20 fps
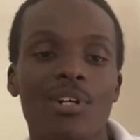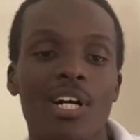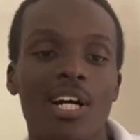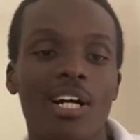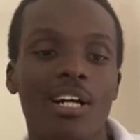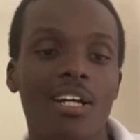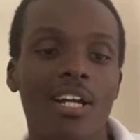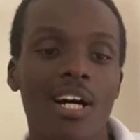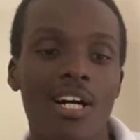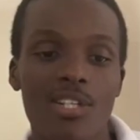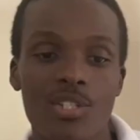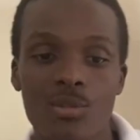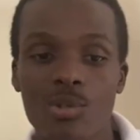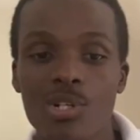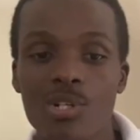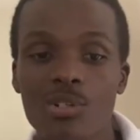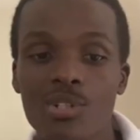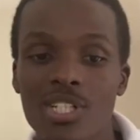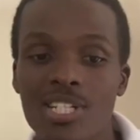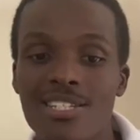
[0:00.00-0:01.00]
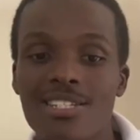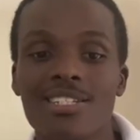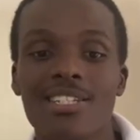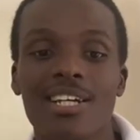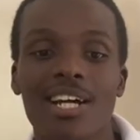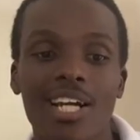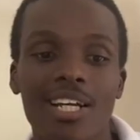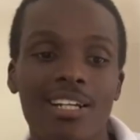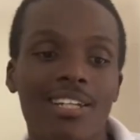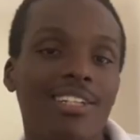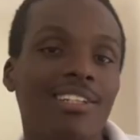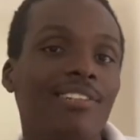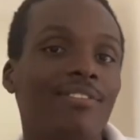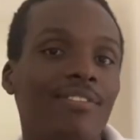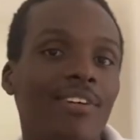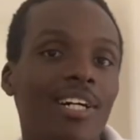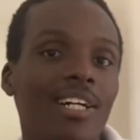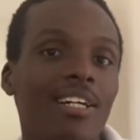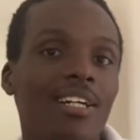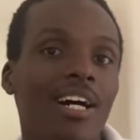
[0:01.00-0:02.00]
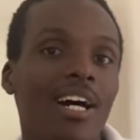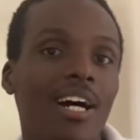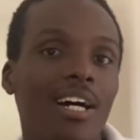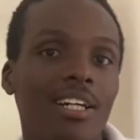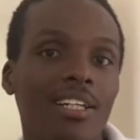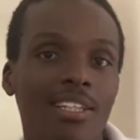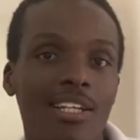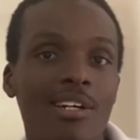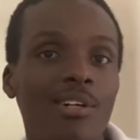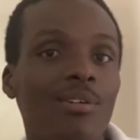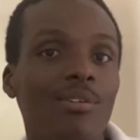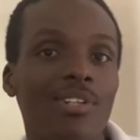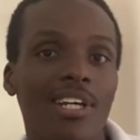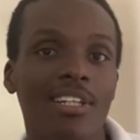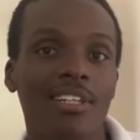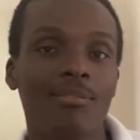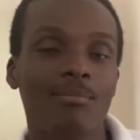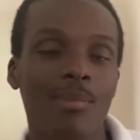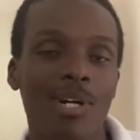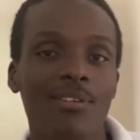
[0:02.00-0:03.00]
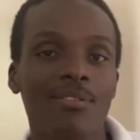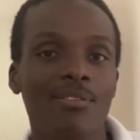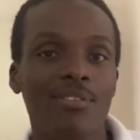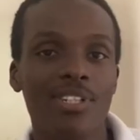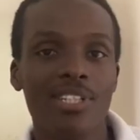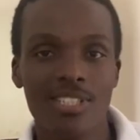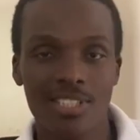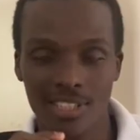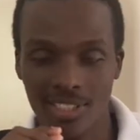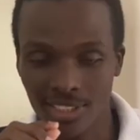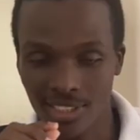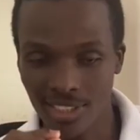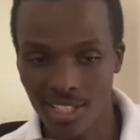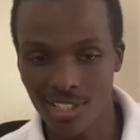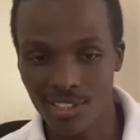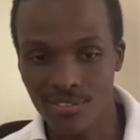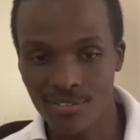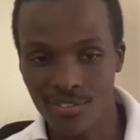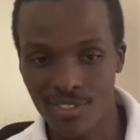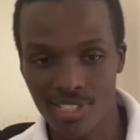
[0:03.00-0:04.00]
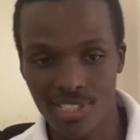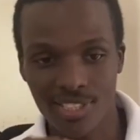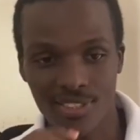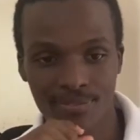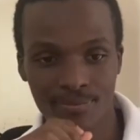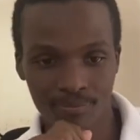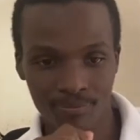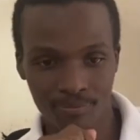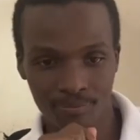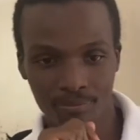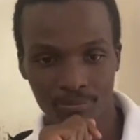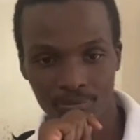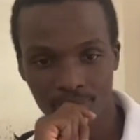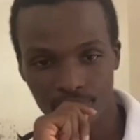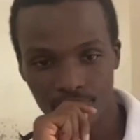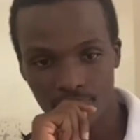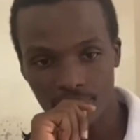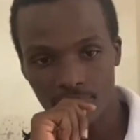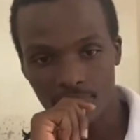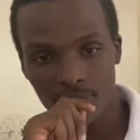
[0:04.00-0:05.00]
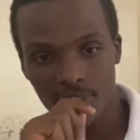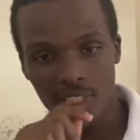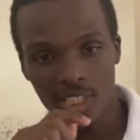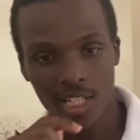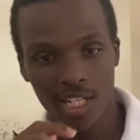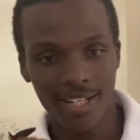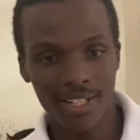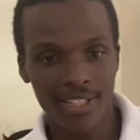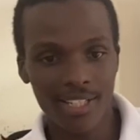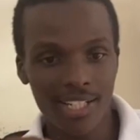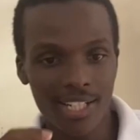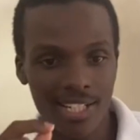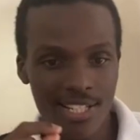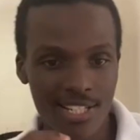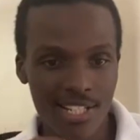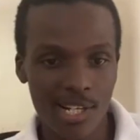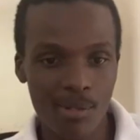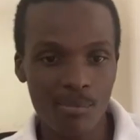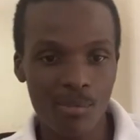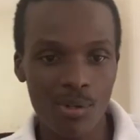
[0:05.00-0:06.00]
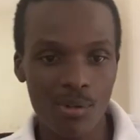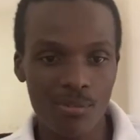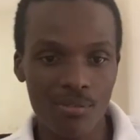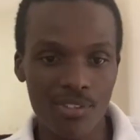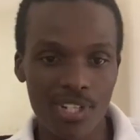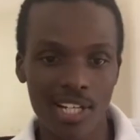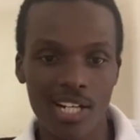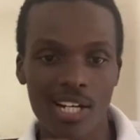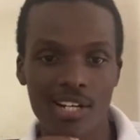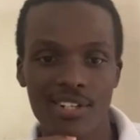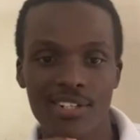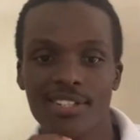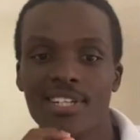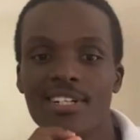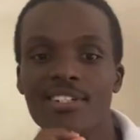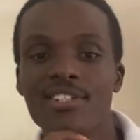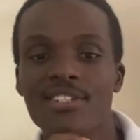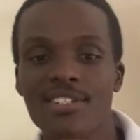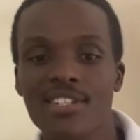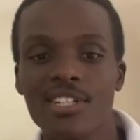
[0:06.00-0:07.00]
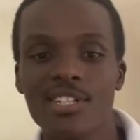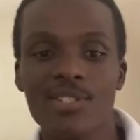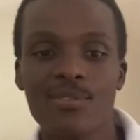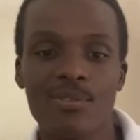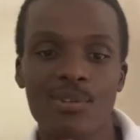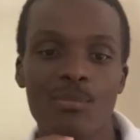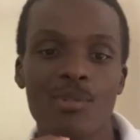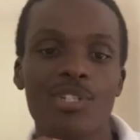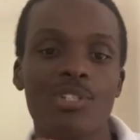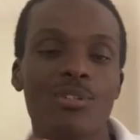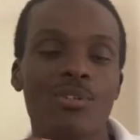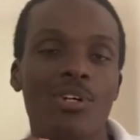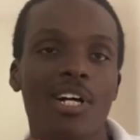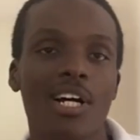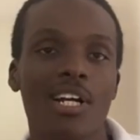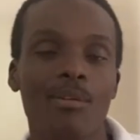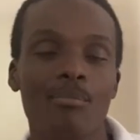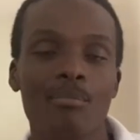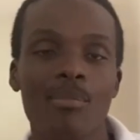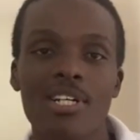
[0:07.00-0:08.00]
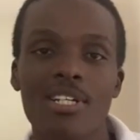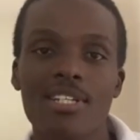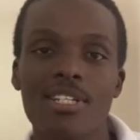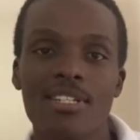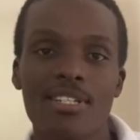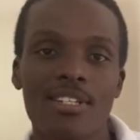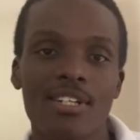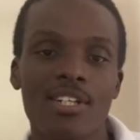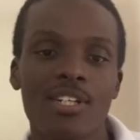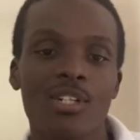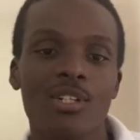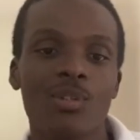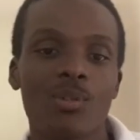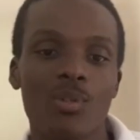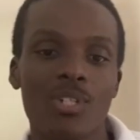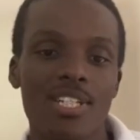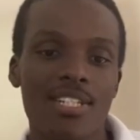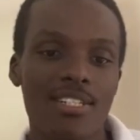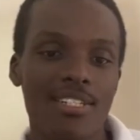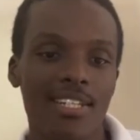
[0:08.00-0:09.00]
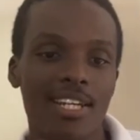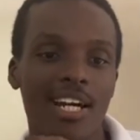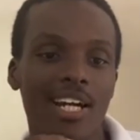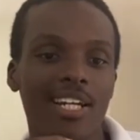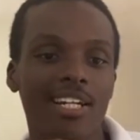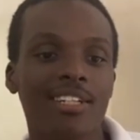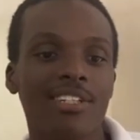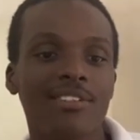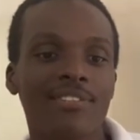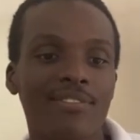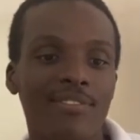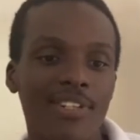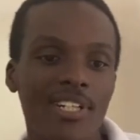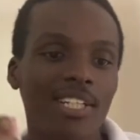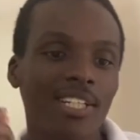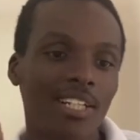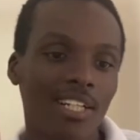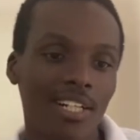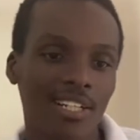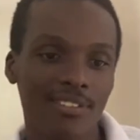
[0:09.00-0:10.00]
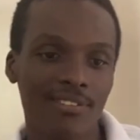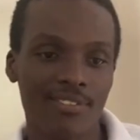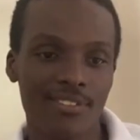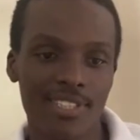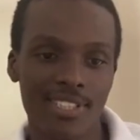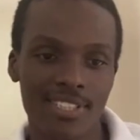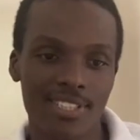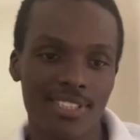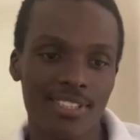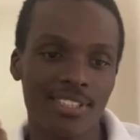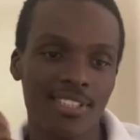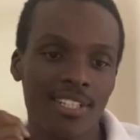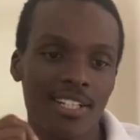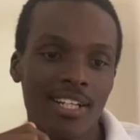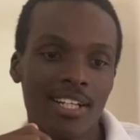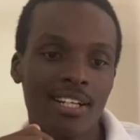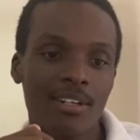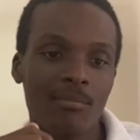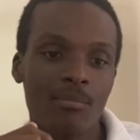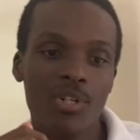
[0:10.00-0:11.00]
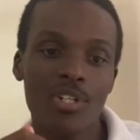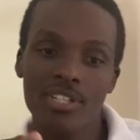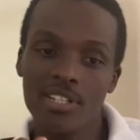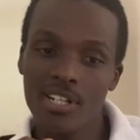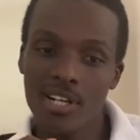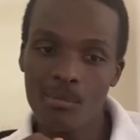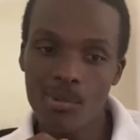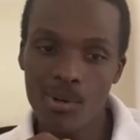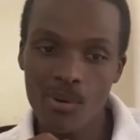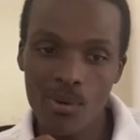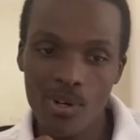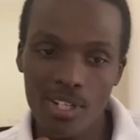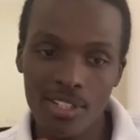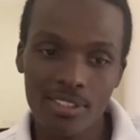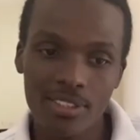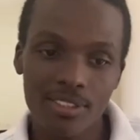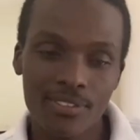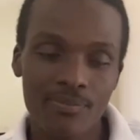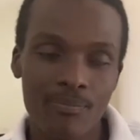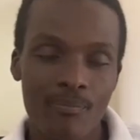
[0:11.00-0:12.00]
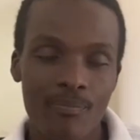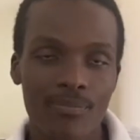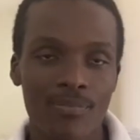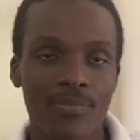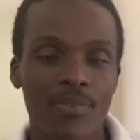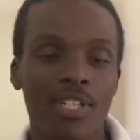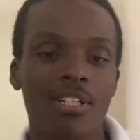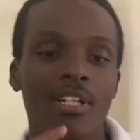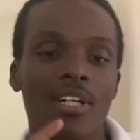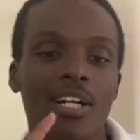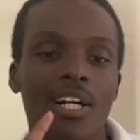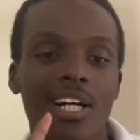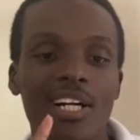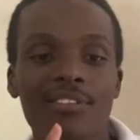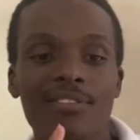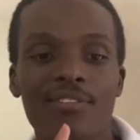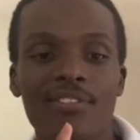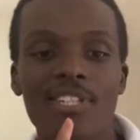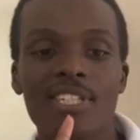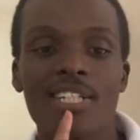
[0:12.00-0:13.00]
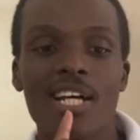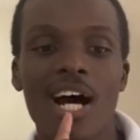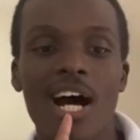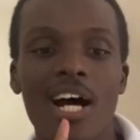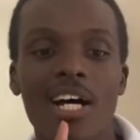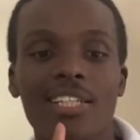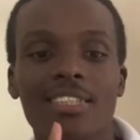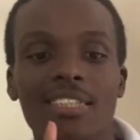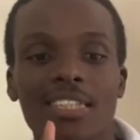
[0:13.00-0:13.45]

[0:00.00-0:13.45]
can as well easily identify and tell that my fish is catfish. And here are some of the characteristics from which you can base to easily identify catfish. Point number 1, catfish has